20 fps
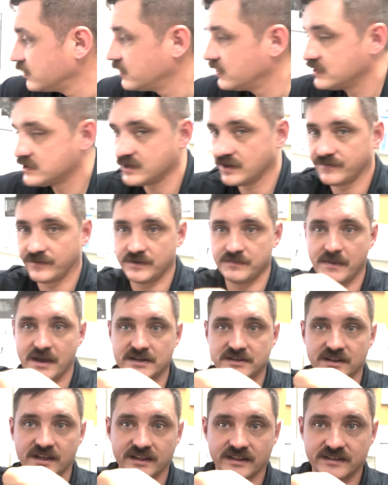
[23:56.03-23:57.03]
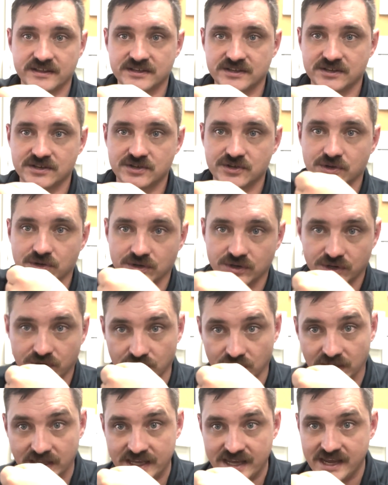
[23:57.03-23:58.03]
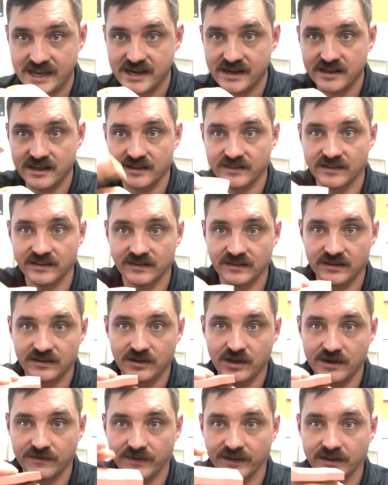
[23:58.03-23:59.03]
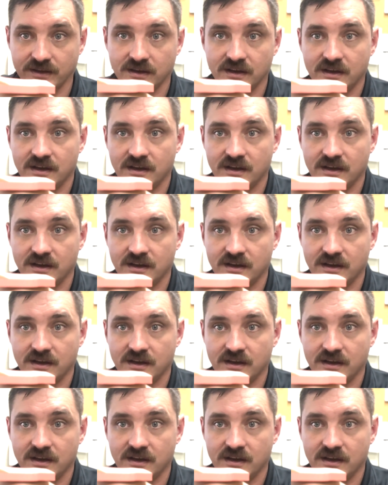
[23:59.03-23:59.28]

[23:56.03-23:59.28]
so if you imagine like this is your lead, and then you have like